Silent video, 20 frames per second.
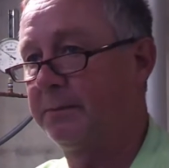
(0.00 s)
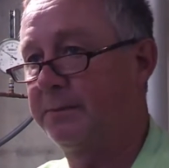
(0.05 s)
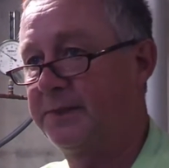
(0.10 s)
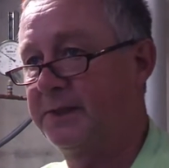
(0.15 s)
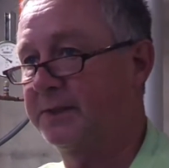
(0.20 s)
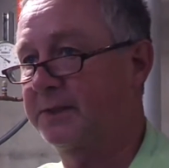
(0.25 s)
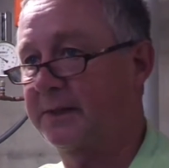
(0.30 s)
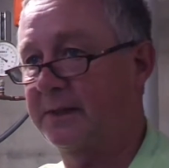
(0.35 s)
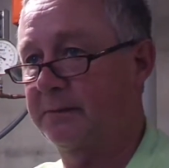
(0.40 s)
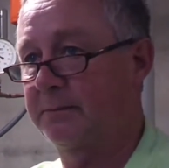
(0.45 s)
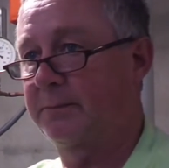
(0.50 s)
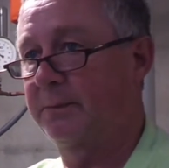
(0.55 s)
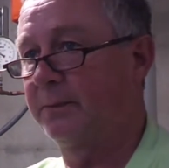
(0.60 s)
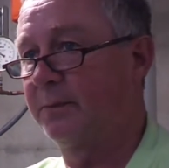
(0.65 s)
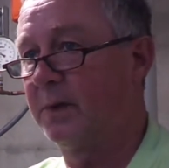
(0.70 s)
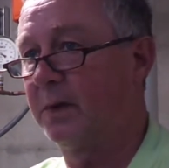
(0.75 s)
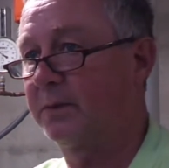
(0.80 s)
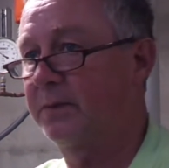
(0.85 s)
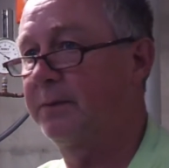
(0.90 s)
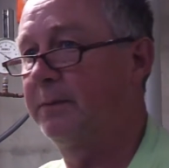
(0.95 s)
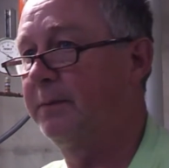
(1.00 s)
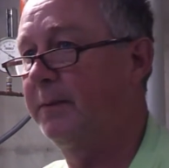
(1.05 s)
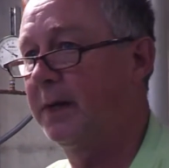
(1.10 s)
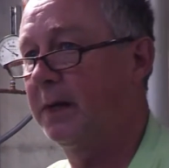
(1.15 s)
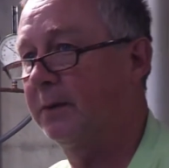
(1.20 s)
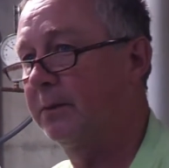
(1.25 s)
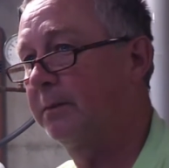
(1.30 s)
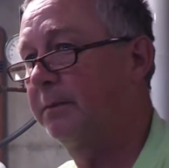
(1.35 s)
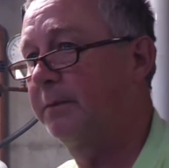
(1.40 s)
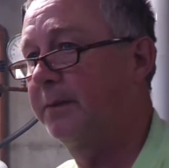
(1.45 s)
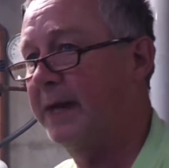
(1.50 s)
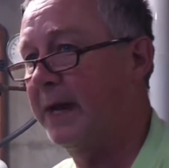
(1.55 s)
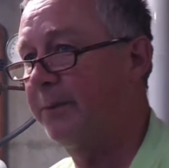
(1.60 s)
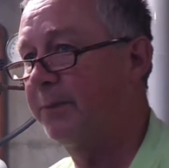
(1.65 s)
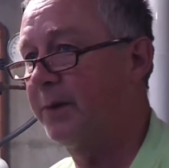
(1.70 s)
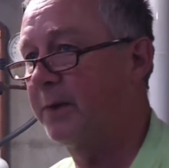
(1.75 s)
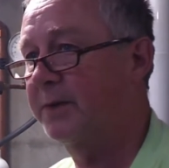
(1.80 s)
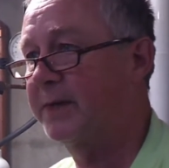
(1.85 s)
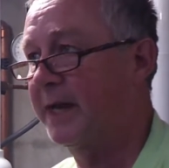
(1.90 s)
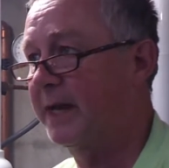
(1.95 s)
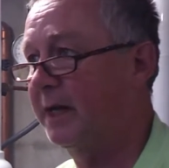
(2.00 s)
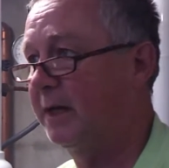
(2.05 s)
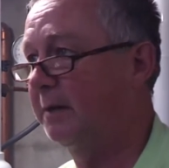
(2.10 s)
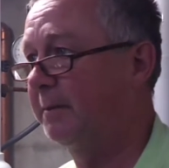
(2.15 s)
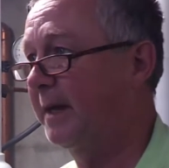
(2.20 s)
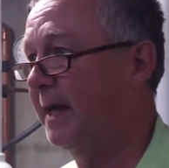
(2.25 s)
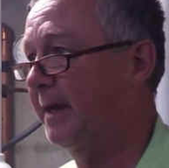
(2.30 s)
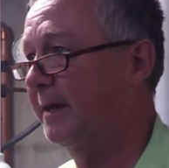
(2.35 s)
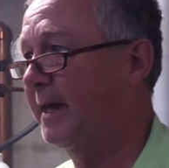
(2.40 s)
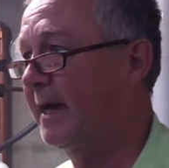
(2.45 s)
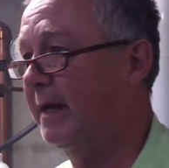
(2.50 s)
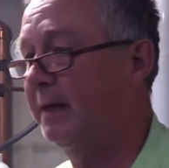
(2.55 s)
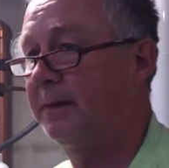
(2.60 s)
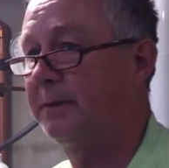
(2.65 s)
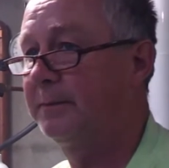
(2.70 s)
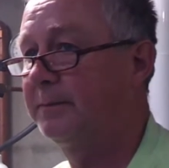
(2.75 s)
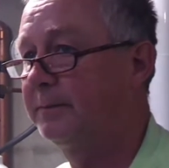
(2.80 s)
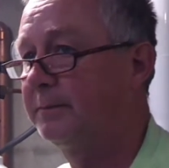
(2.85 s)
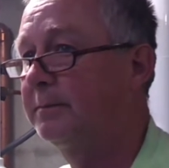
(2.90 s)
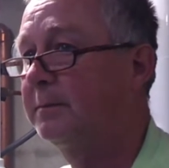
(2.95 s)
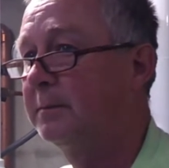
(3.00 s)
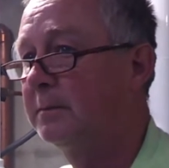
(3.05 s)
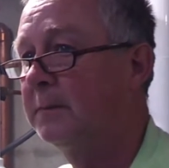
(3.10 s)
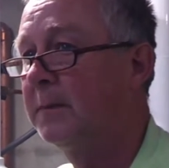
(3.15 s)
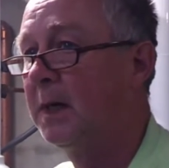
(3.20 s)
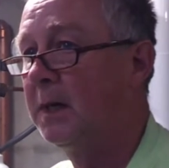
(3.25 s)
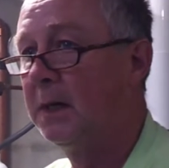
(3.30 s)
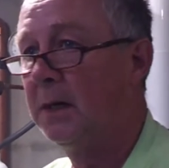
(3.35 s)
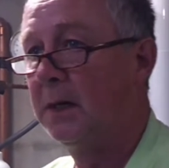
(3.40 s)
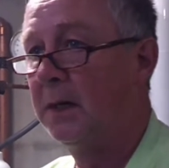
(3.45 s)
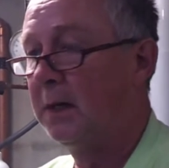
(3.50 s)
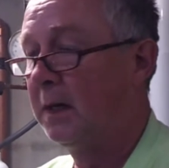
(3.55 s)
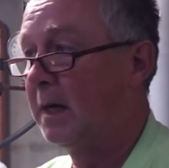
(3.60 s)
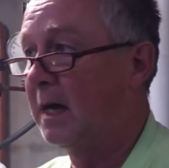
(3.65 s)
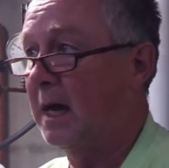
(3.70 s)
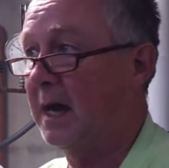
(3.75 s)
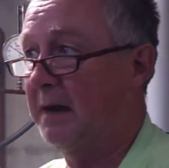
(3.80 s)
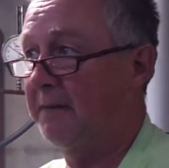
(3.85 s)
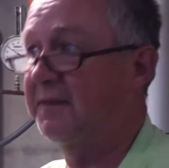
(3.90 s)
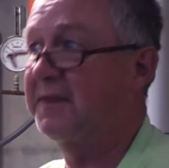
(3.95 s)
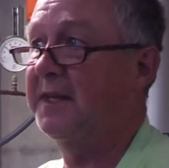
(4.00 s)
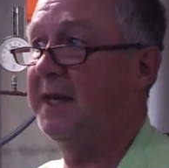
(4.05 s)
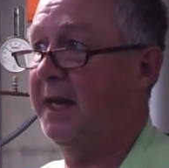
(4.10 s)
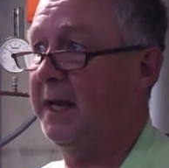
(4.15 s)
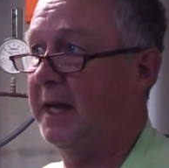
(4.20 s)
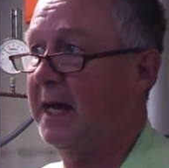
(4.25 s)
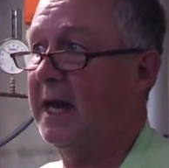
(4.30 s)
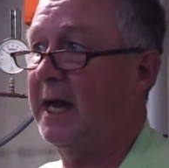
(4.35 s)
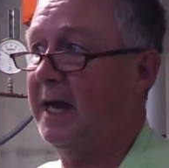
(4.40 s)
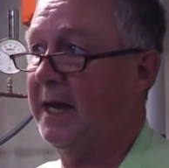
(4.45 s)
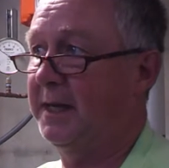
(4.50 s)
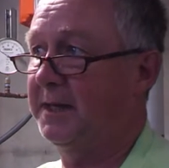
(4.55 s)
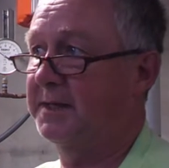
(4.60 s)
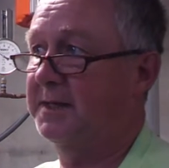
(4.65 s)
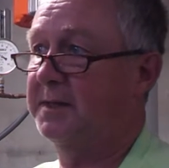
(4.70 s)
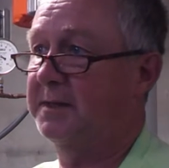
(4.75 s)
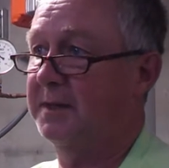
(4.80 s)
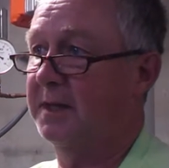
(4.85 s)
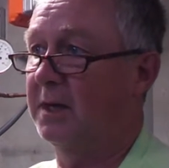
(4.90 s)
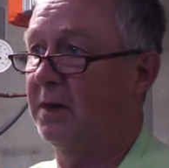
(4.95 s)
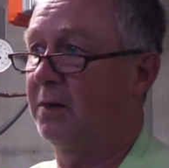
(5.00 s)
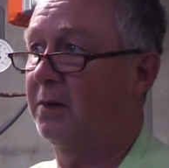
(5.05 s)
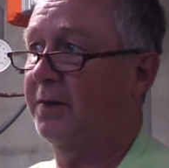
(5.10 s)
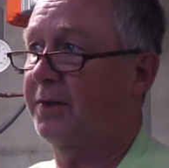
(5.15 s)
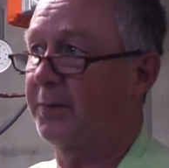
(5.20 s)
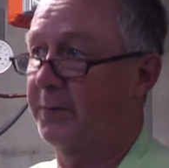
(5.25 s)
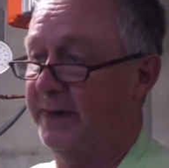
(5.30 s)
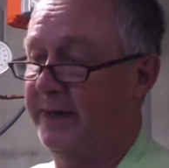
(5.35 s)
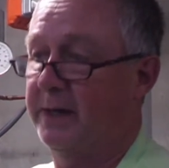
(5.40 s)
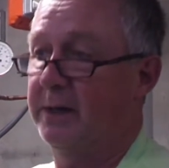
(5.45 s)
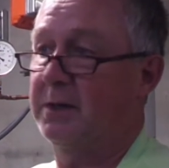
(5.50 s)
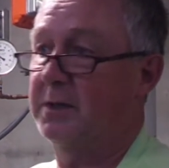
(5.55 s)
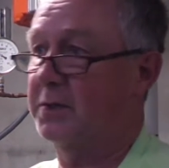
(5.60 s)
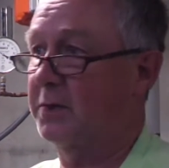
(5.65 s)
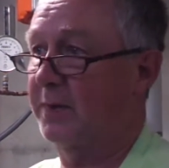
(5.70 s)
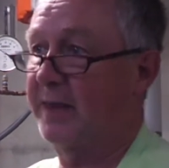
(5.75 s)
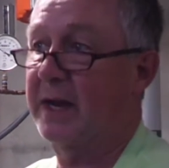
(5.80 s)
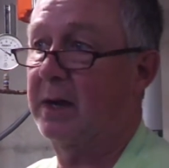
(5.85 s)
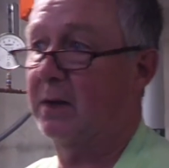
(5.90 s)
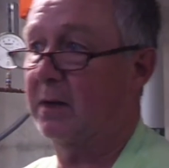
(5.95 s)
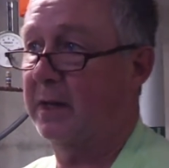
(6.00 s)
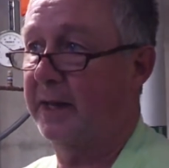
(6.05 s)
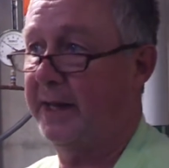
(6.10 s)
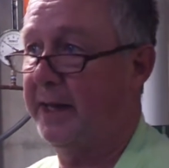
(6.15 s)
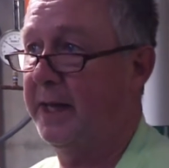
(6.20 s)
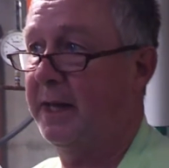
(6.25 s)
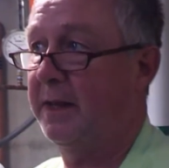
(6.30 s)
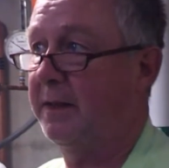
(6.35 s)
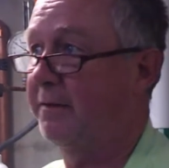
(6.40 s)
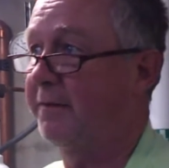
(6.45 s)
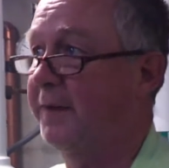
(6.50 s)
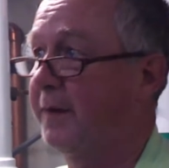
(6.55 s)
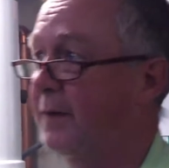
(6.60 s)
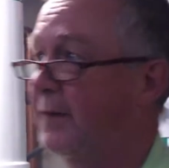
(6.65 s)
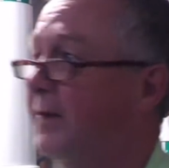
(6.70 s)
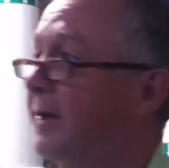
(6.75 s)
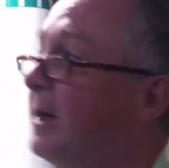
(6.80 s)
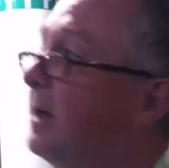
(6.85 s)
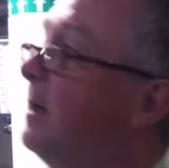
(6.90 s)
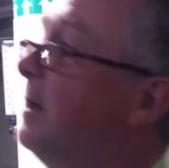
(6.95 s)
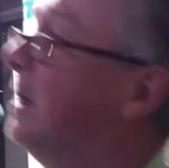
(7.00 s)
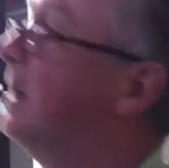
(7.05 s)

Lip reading: Just keep rotating them like that. I've seen guys go 3 years without cleaning the filter.